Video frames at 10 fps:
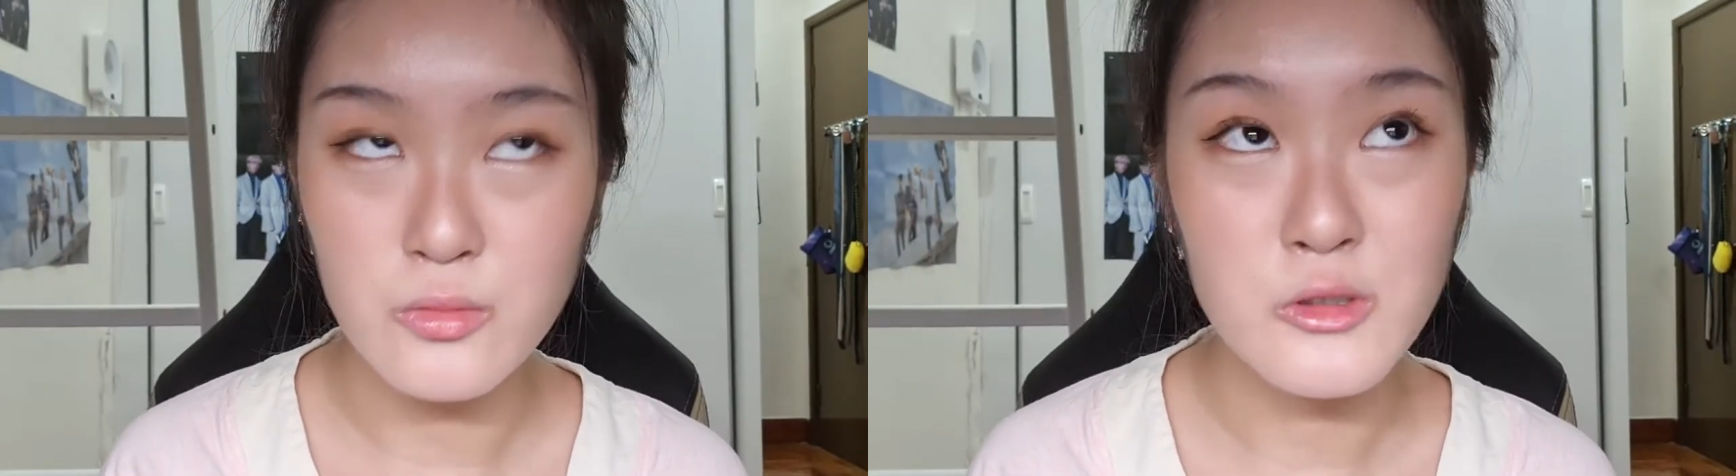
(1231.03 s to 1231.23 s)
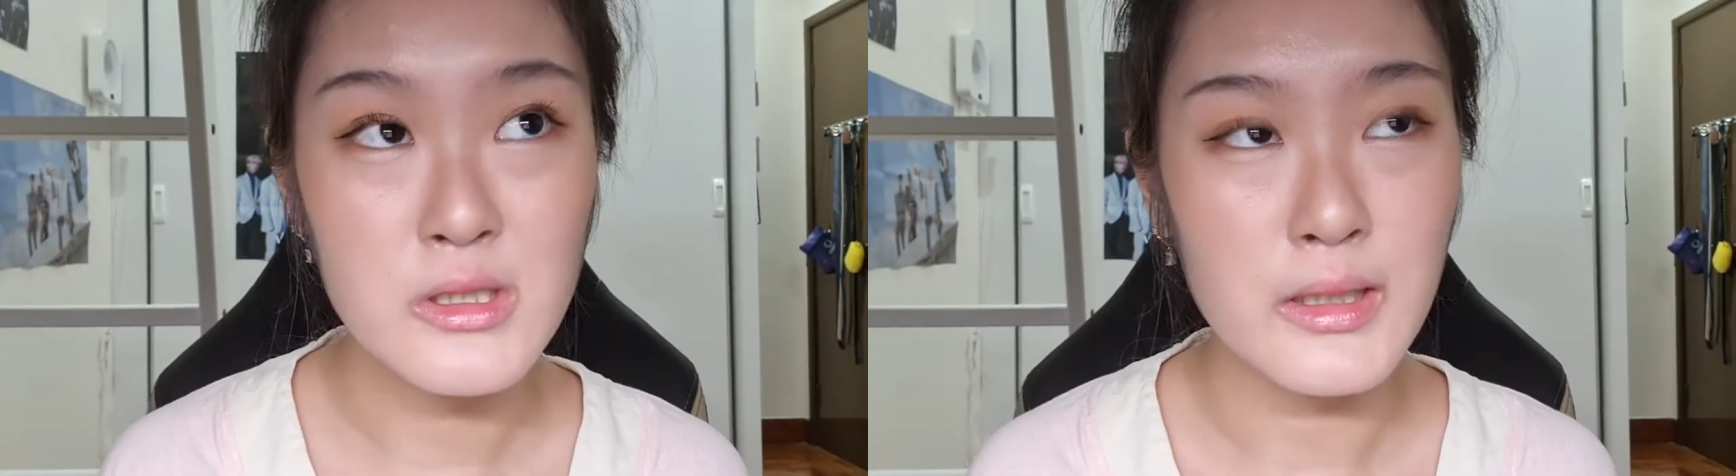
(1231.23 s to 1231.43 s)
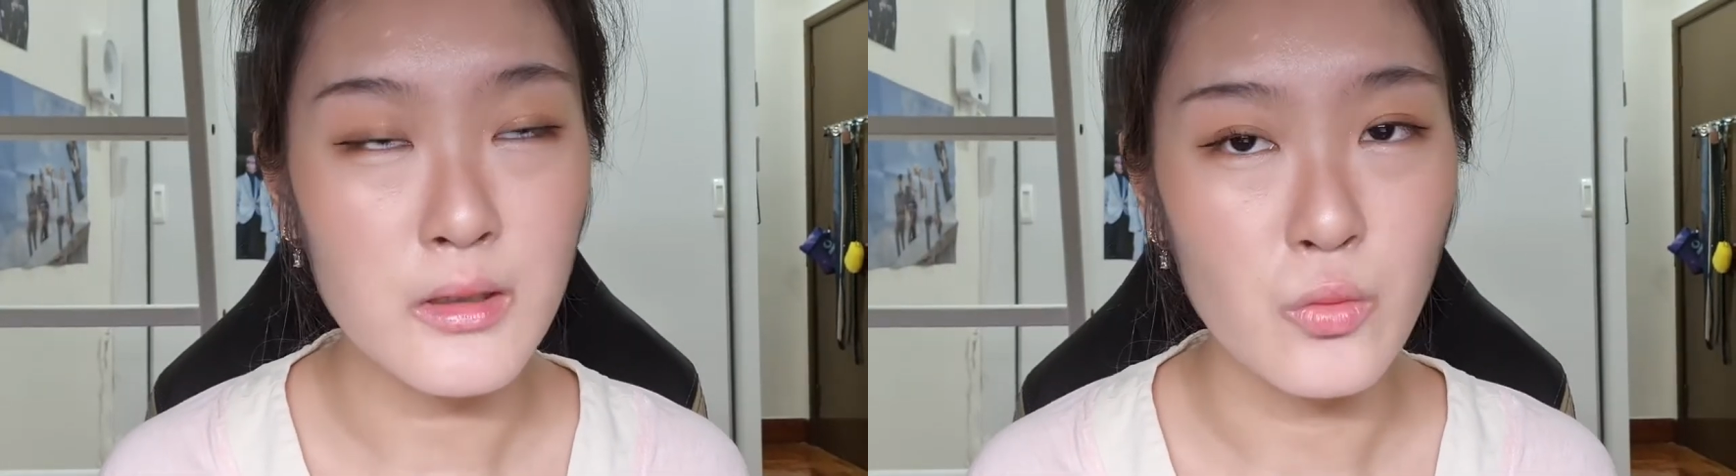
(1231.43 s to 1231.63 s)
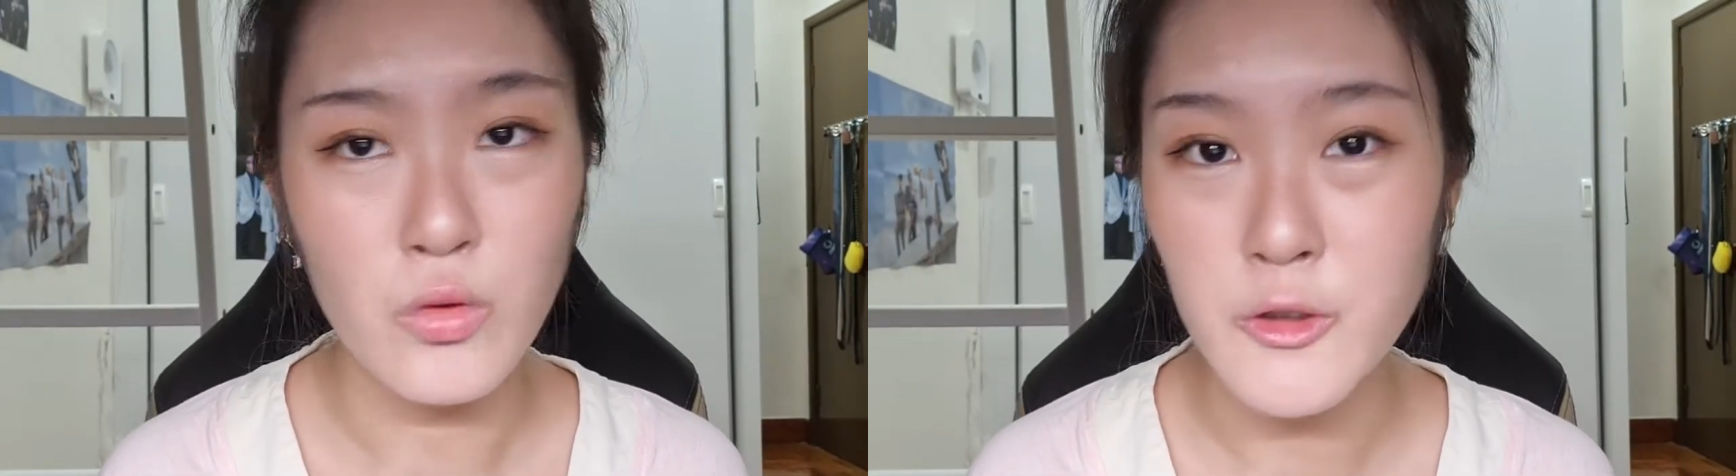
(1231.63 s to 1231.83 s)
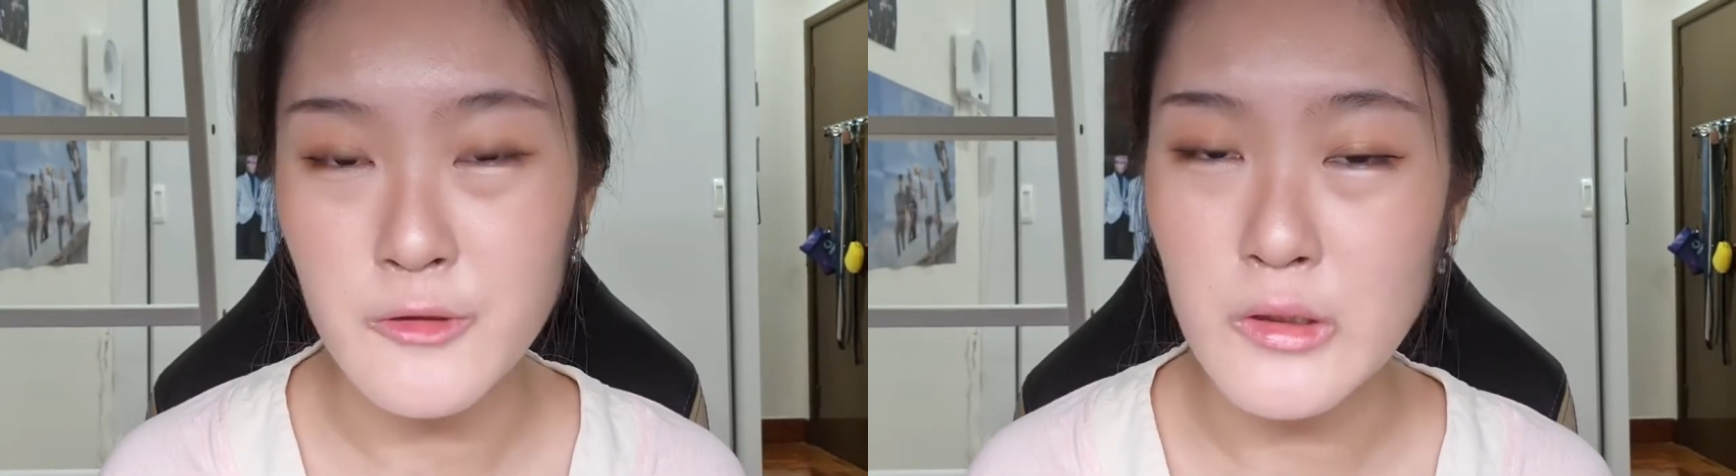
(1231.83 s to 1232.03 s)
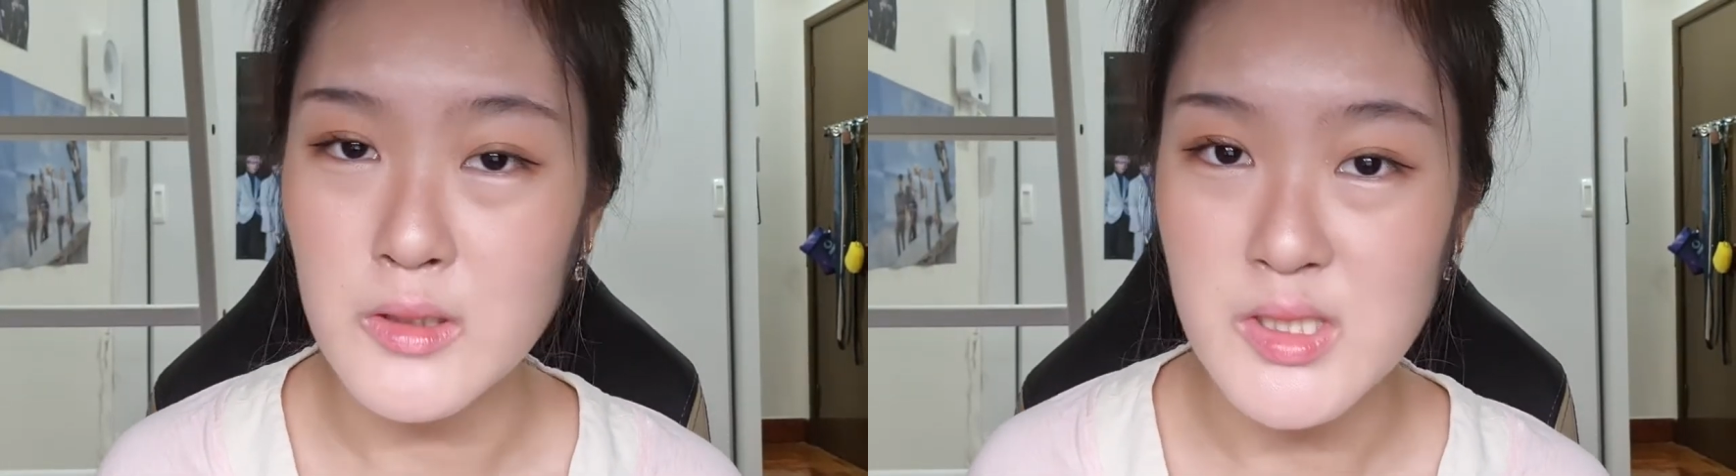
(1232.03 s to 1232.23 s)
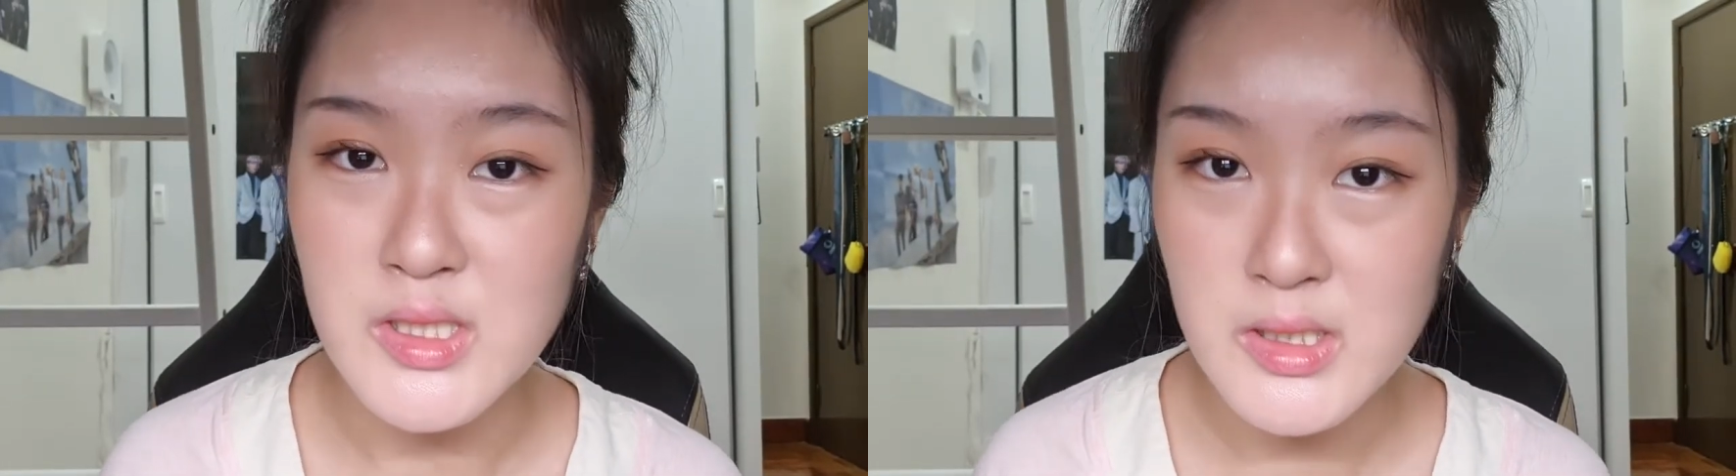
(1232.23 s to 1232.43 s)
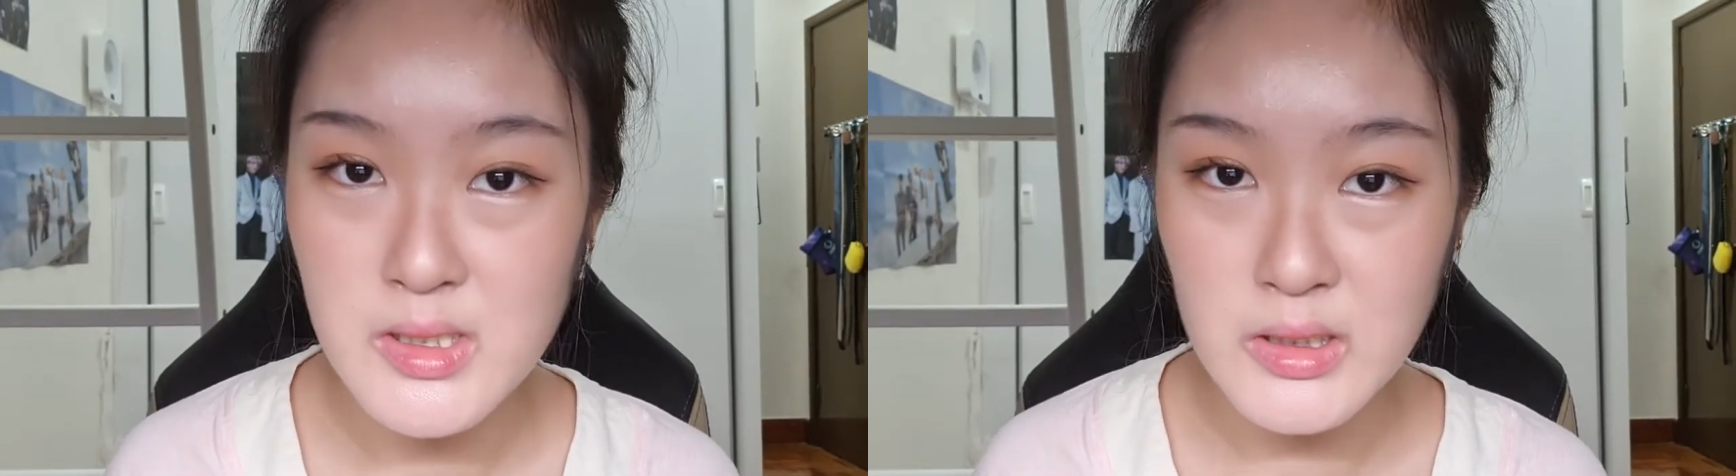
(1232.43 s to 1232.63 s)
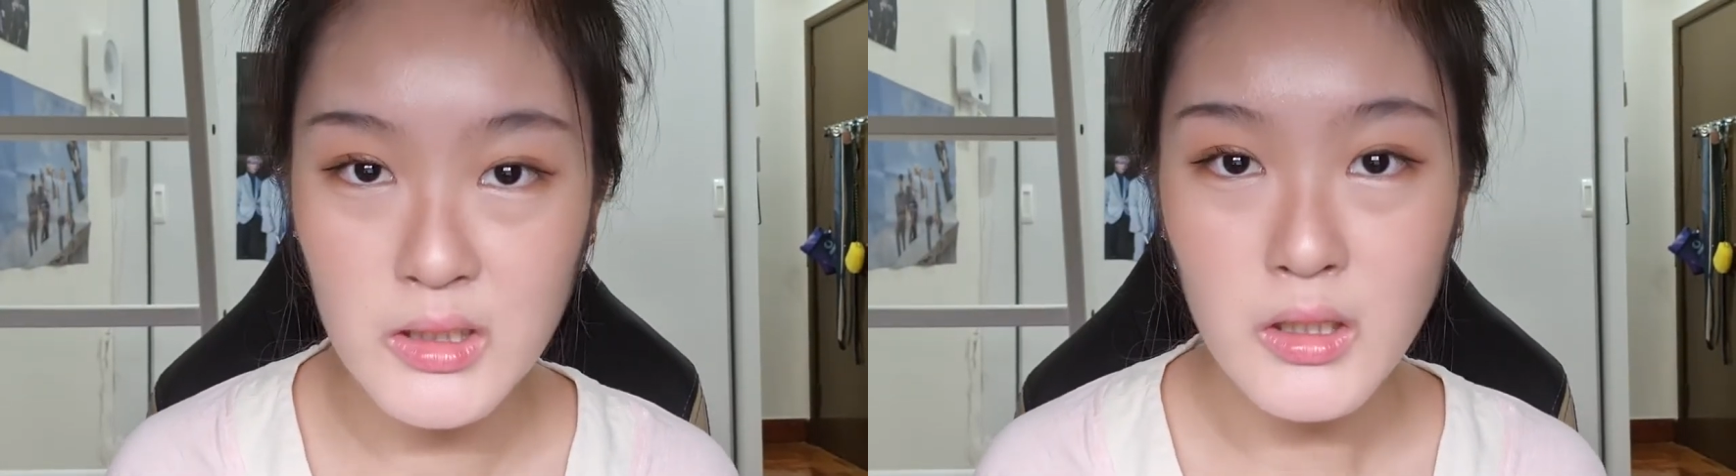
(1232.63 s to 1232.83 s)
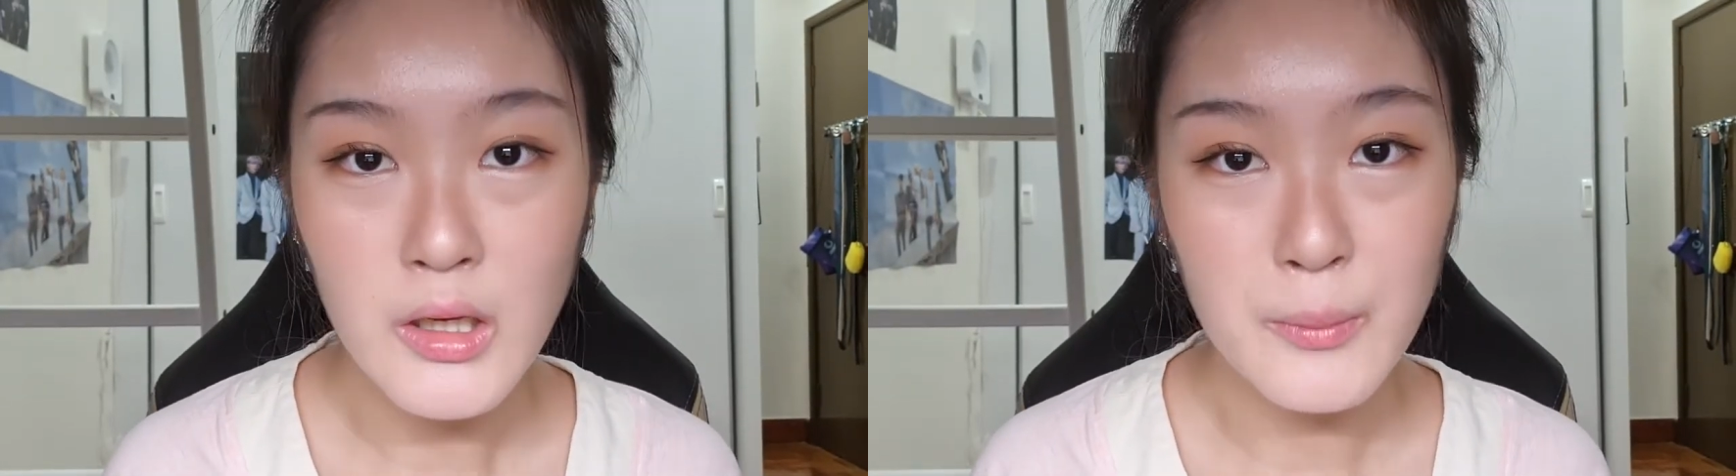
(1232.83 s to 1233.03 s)
almost like a watery
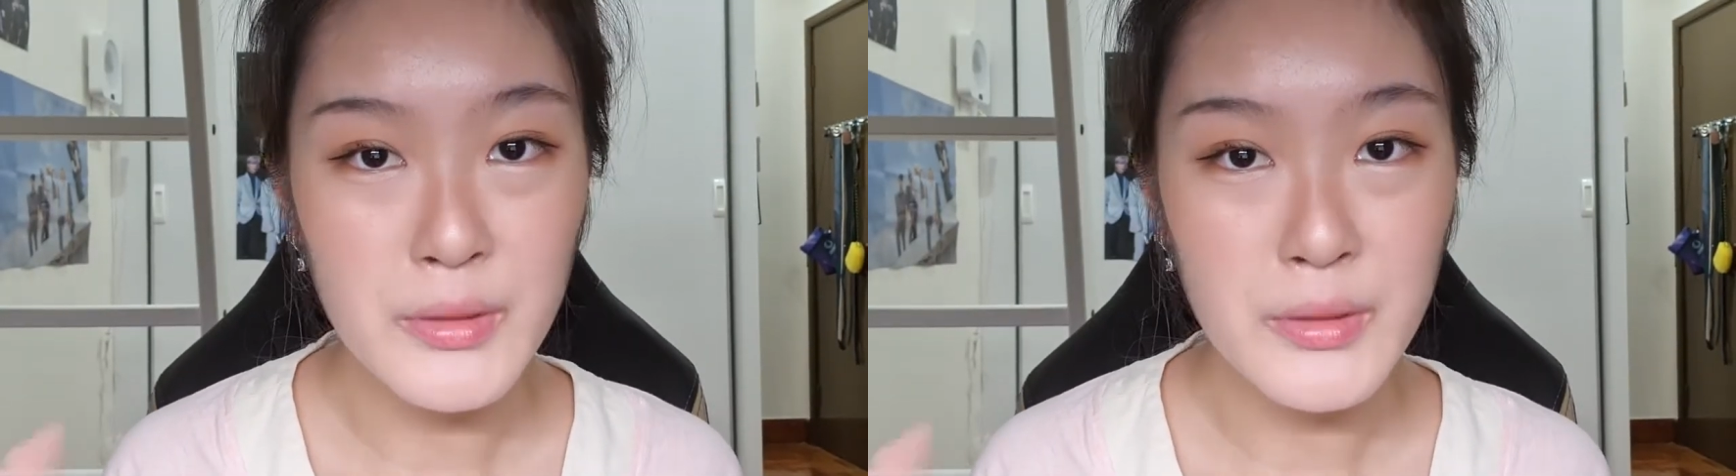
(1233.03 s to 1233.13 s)
consistency,